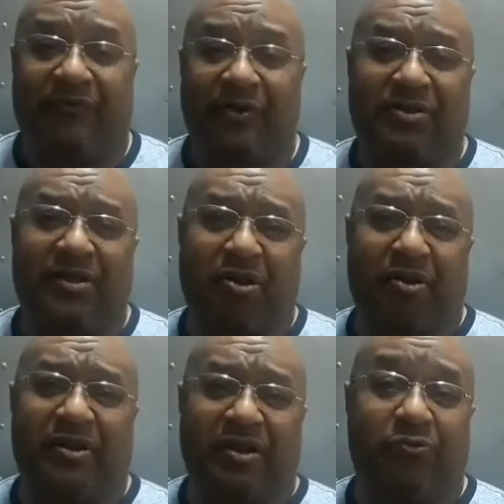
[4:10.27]
First, I
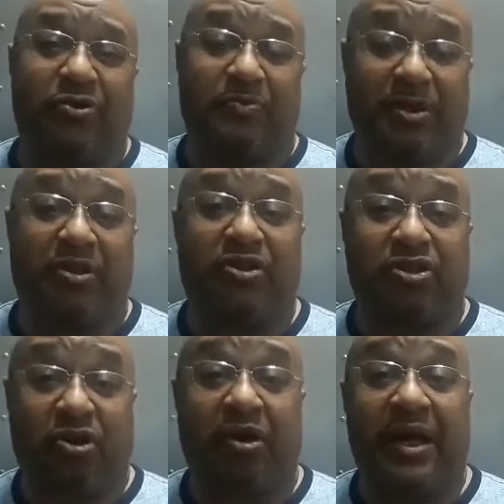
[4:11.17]
thought he was meaning a
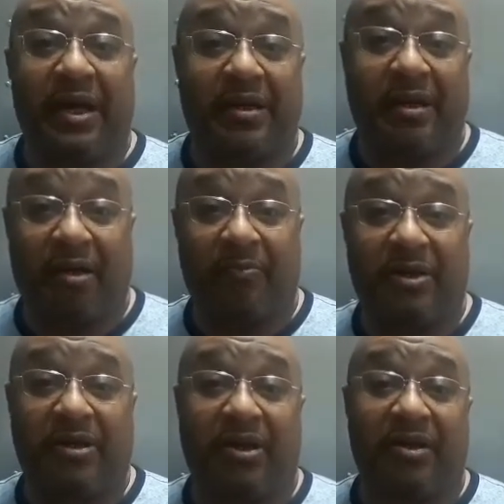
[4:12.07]
Shure handheld,
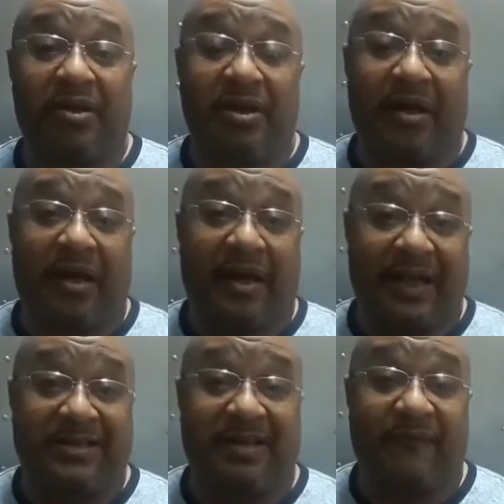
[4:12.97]
meaning a
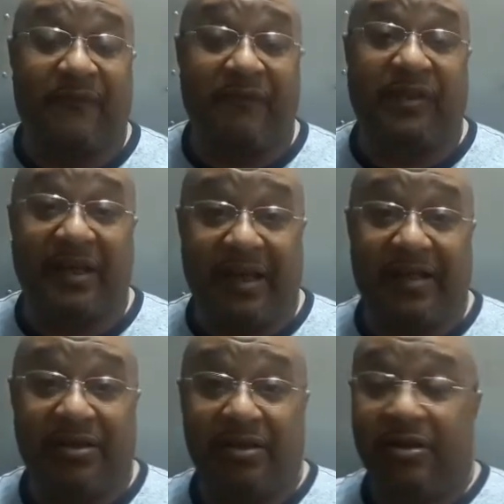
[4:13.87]
SM58